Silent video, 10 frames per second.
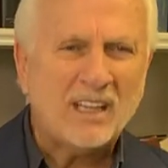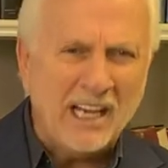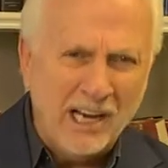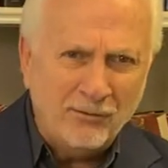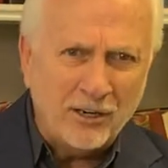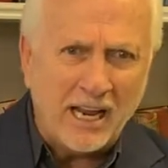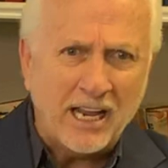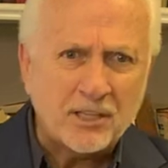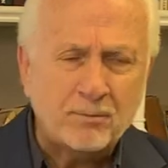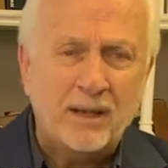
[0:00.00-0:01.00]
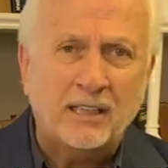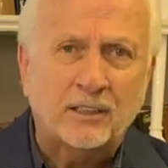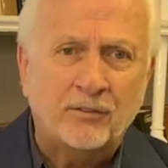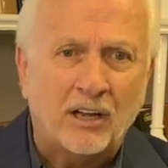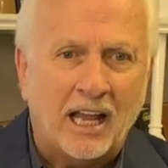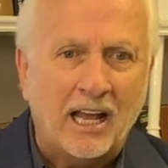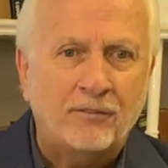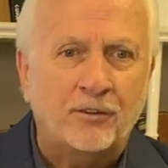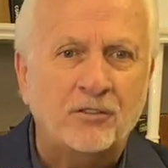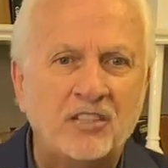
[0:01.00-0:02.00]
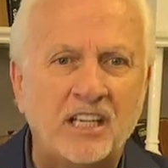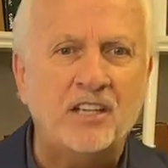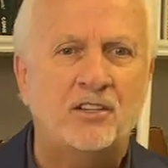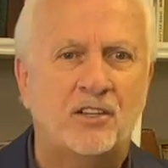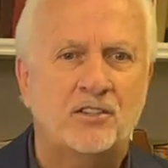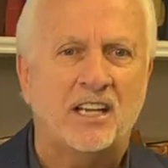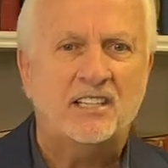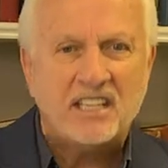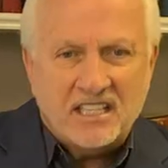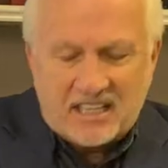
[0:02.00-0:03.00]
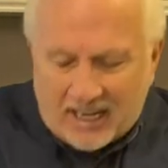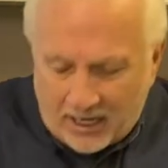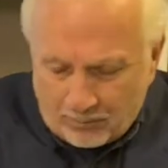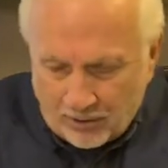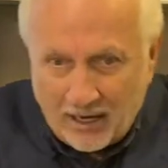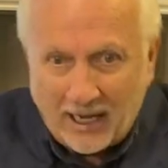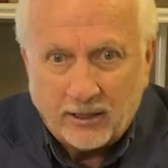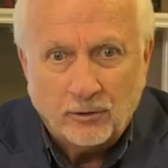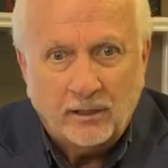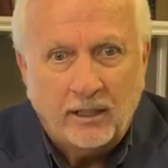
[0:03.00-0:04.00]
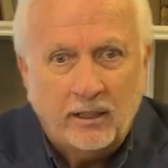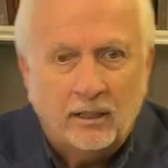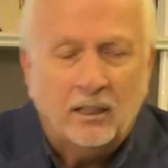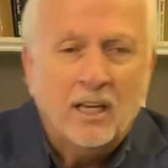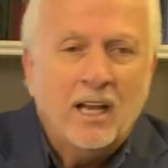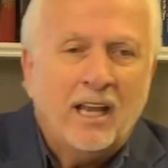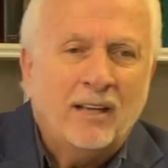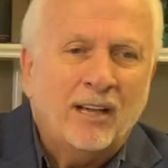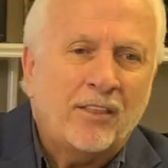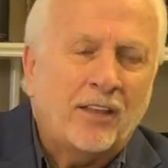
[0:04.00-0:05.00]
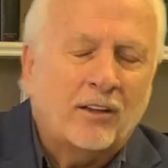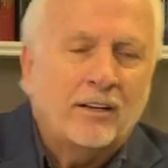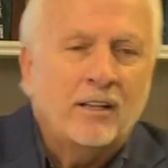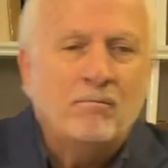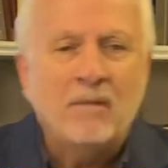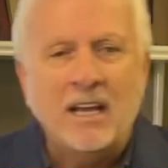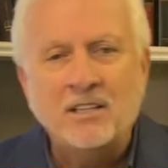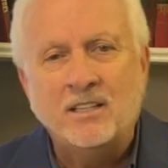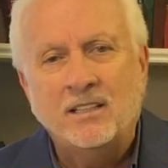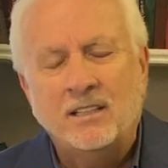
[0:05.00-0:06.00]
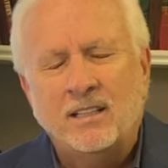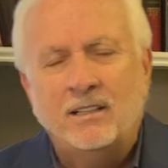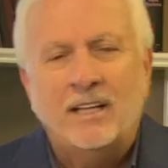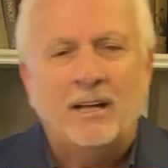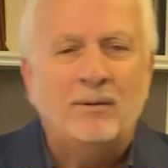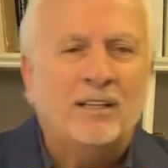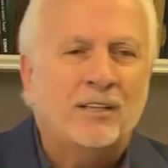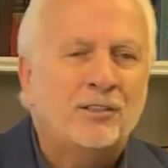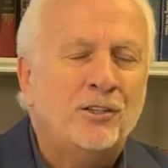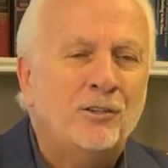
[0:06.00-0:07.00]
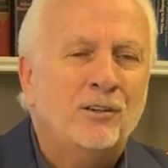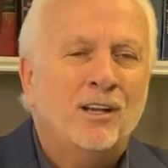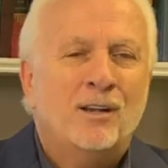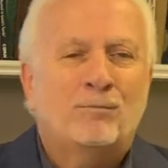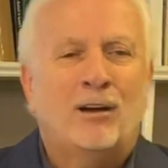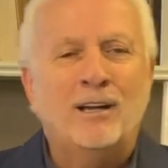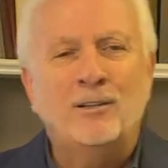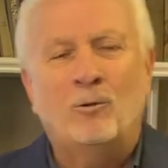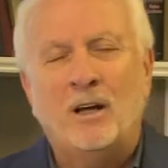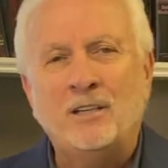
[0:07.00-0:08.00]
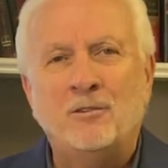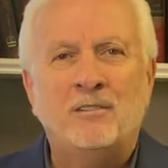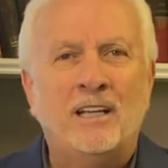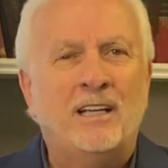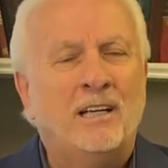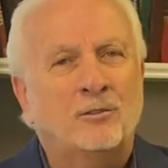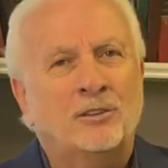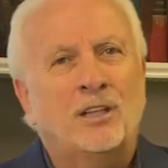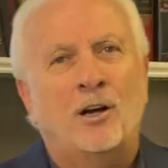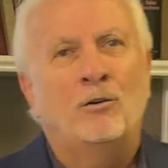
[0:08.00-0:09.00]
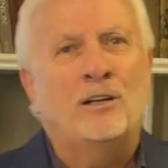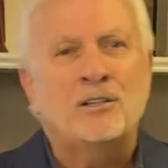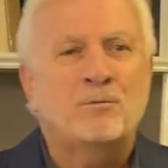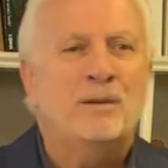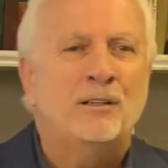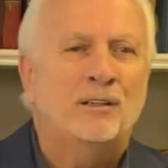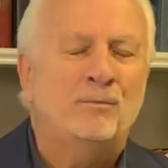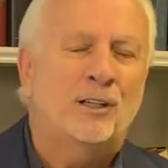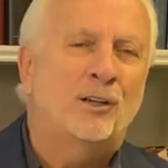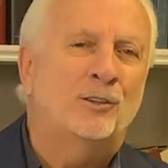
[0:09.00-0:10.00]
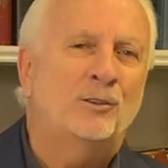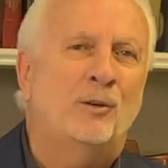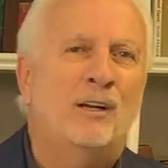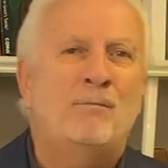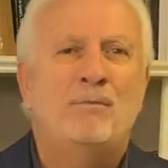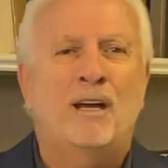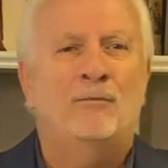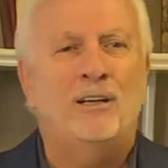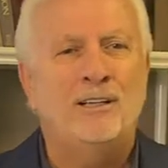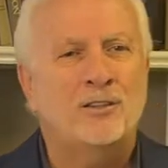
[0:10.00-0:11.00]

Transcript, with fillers: Every aspect of the life of Jesus as he tabernacled here. And I thought it amazing, Debbie, that you prayed the way you did. It was the Holy Spirit, because of what I'm about ready to